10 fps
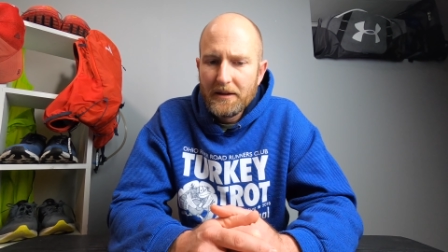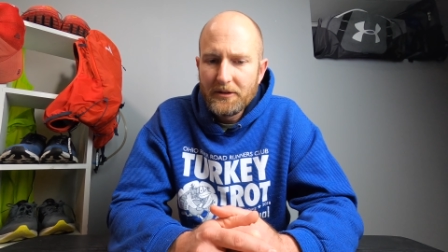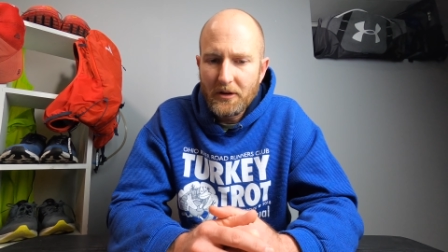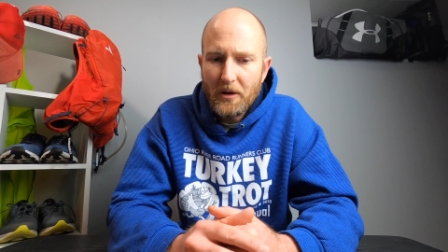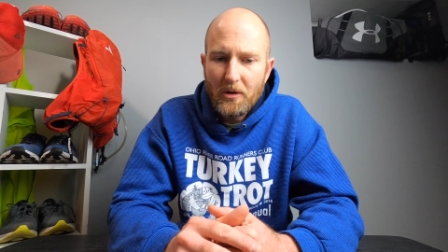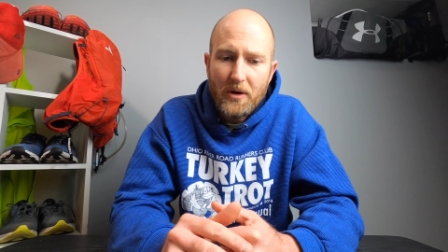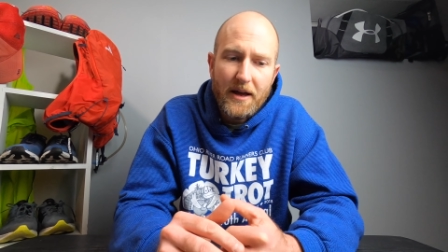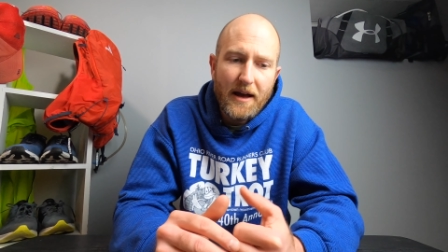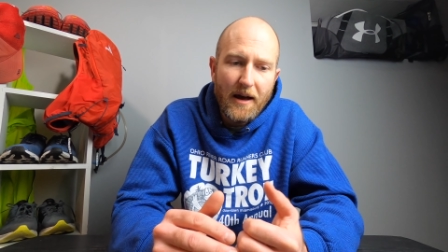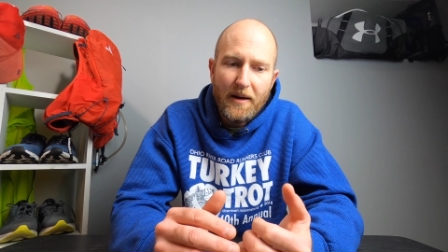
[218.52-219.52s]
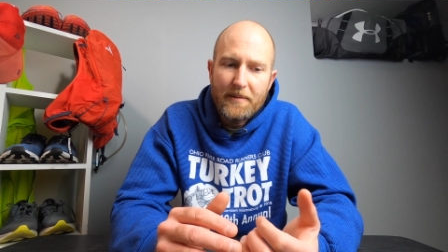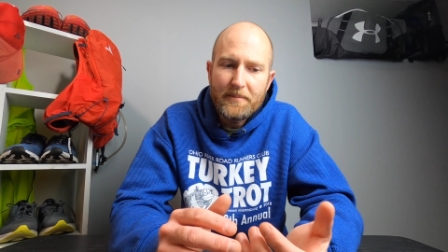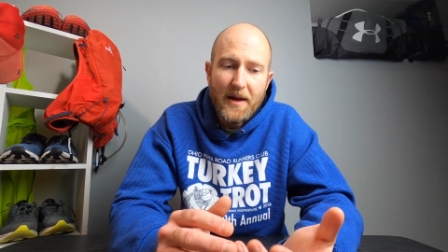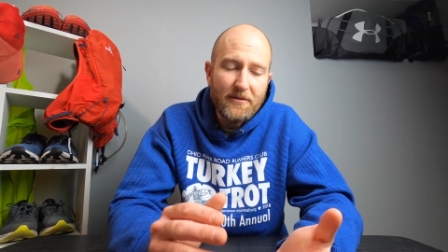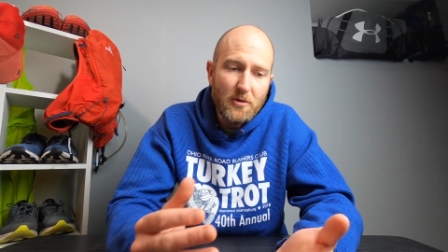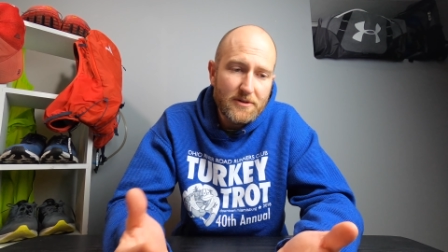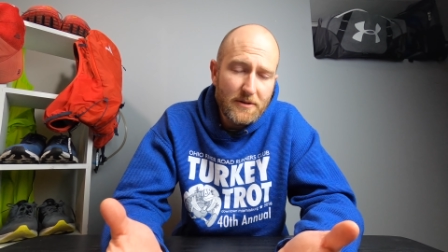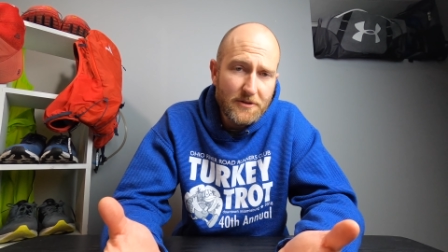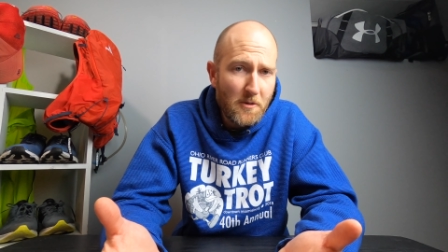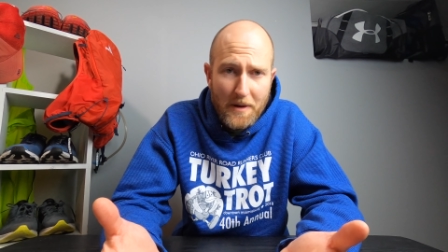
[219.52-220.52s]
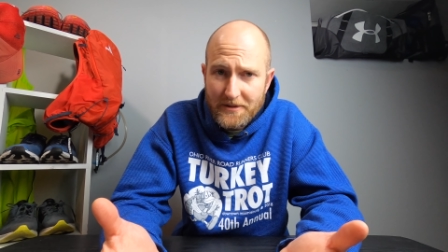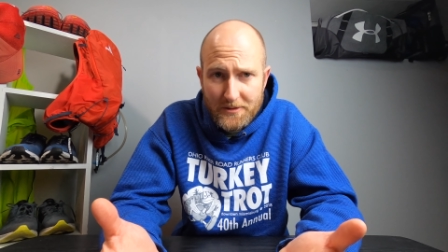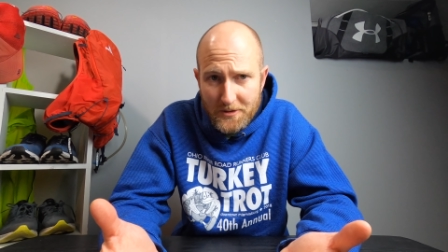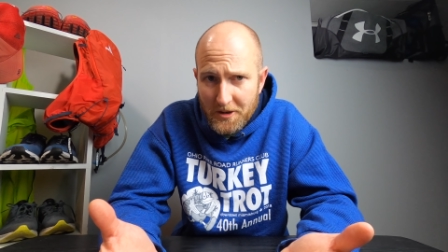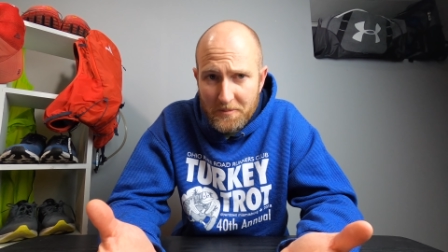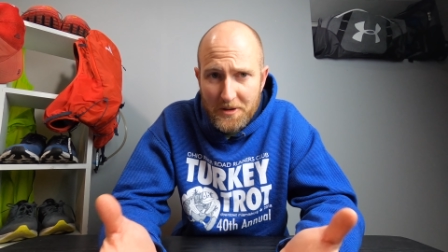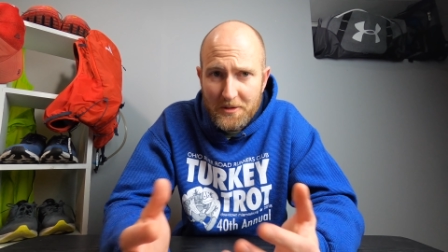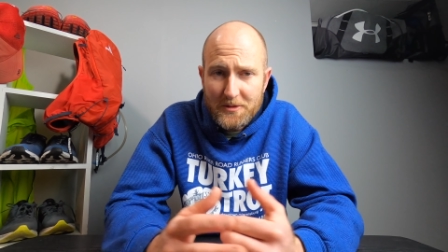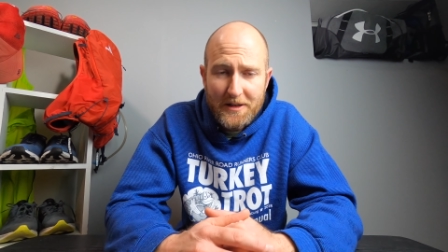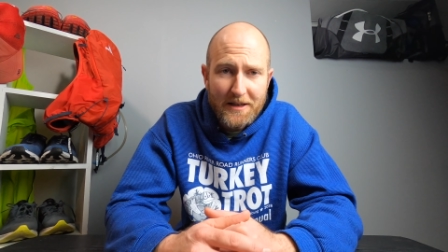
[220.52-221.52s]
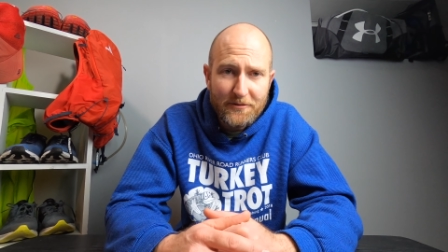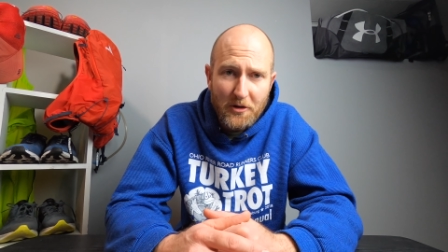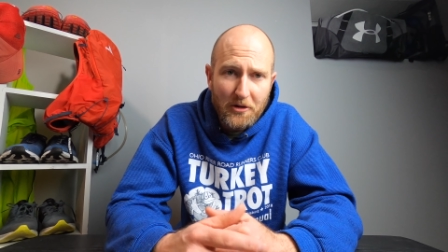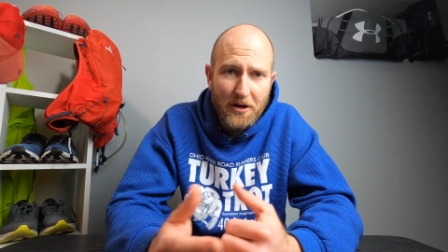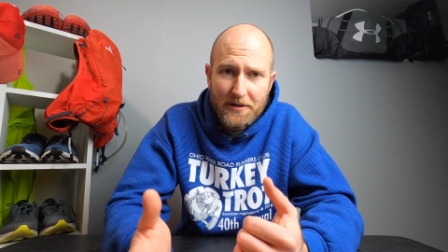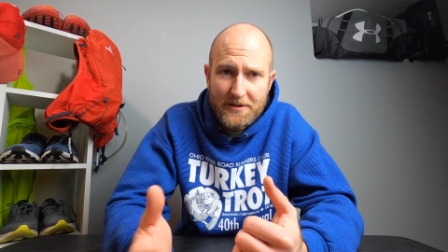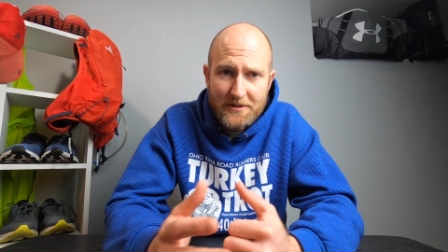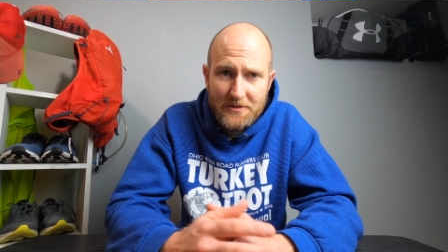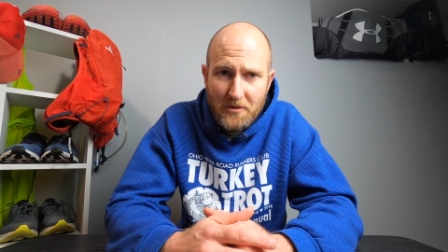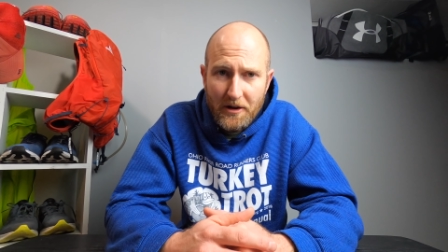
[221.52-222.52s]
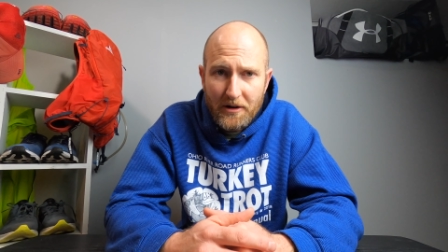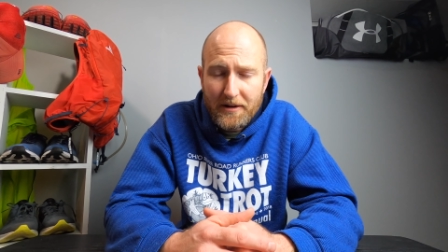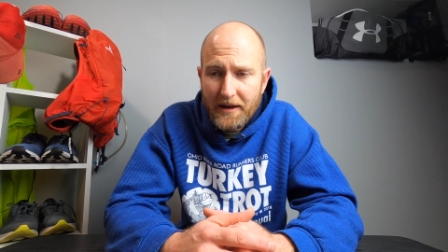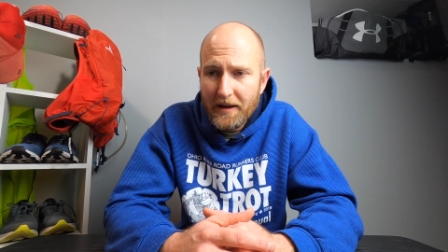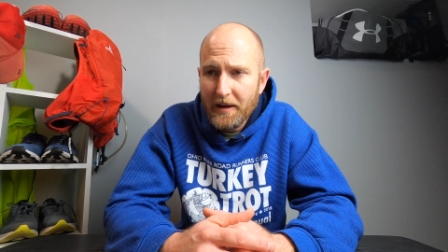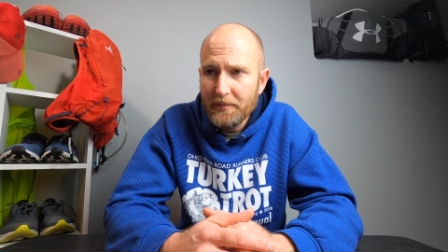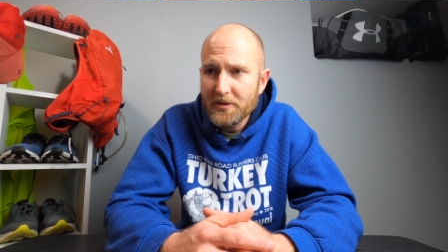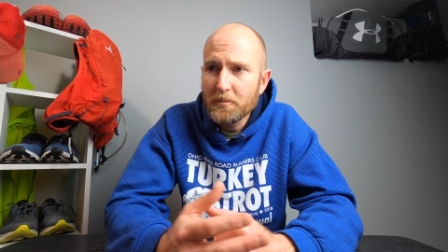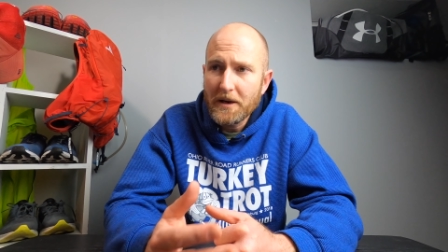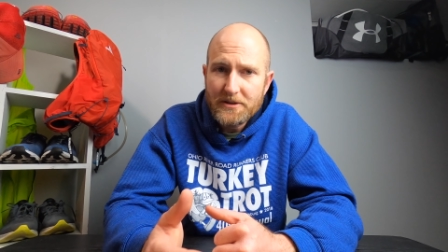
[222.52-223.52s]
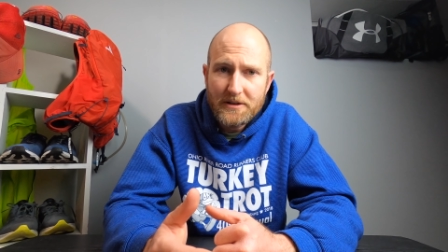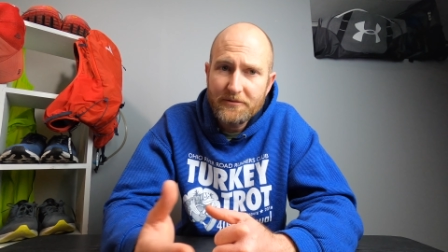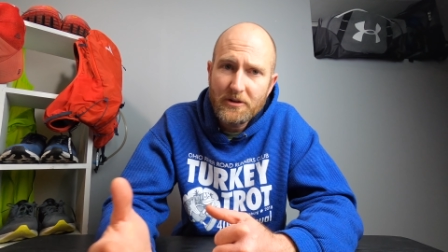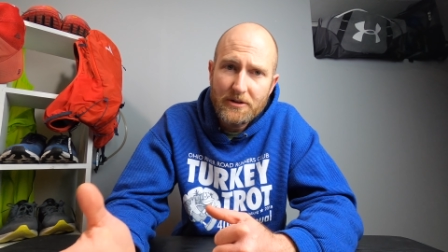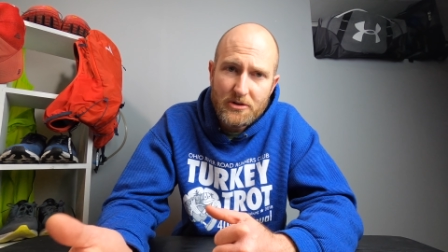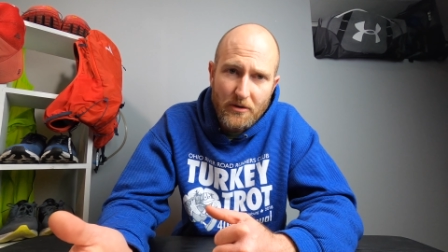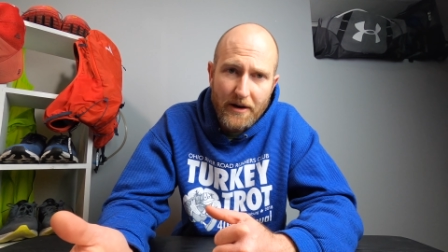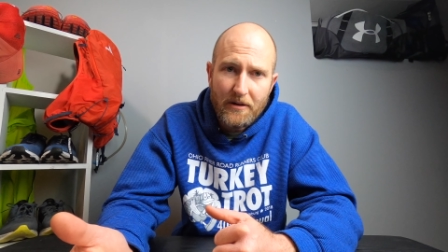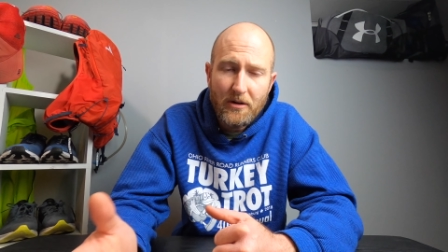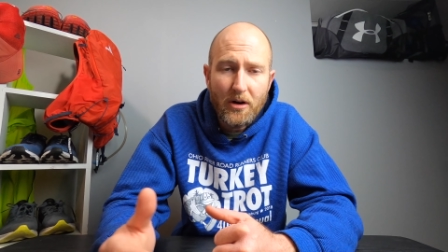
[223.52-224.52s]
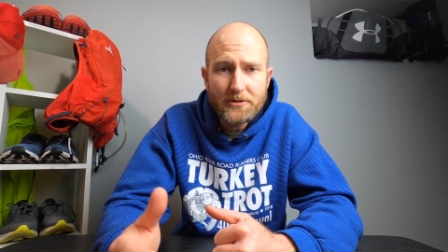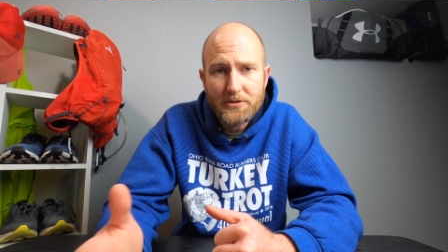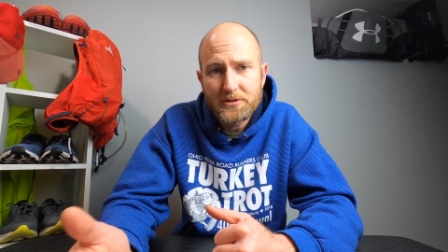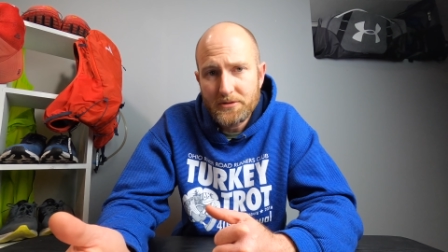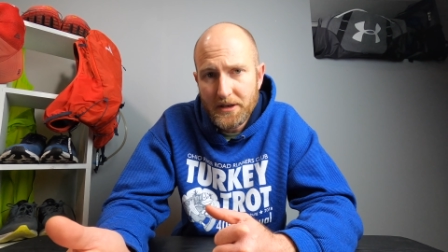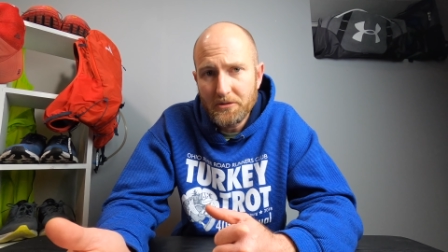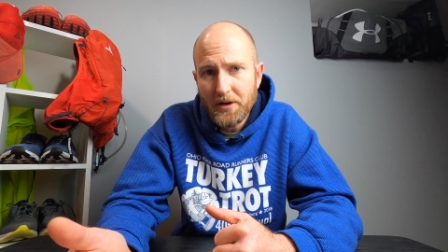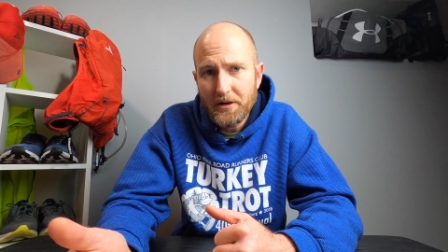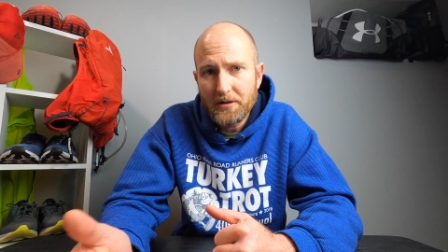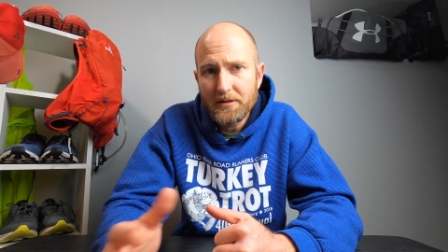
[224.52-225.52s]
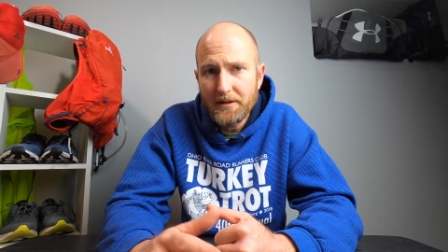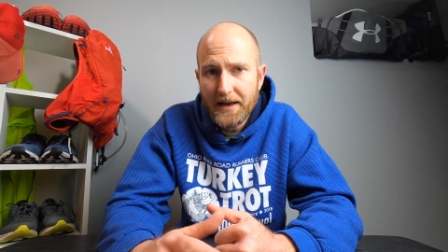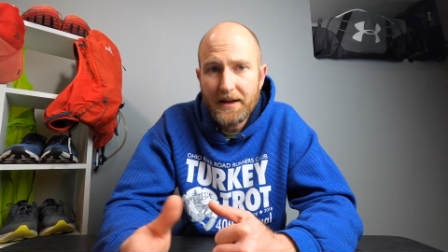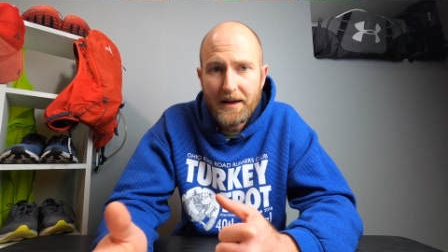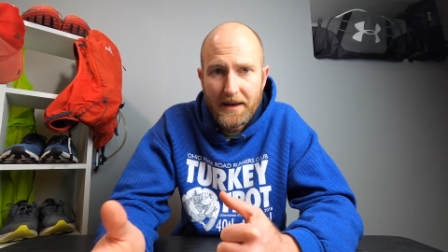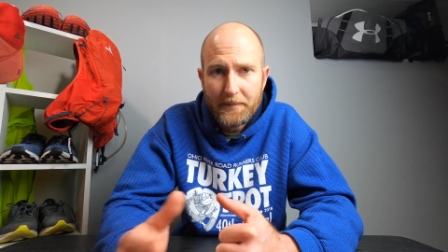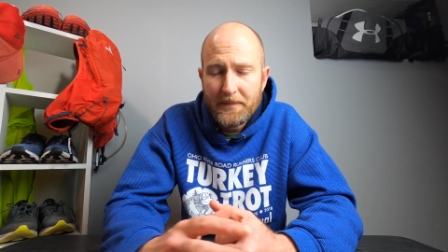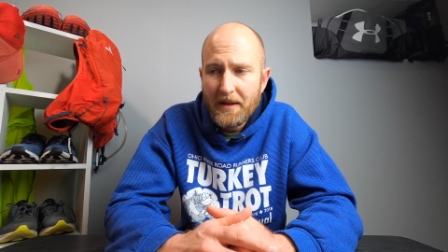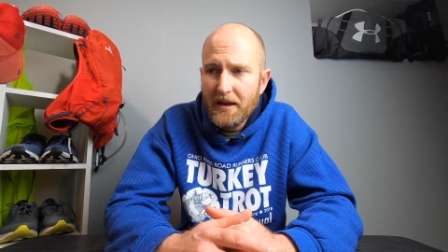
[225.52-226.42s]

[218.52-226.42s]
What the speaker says: So, and of course, those are the muscles you're going to be using if you're a long distance runner, especially if you're a ultra trail runner like I am.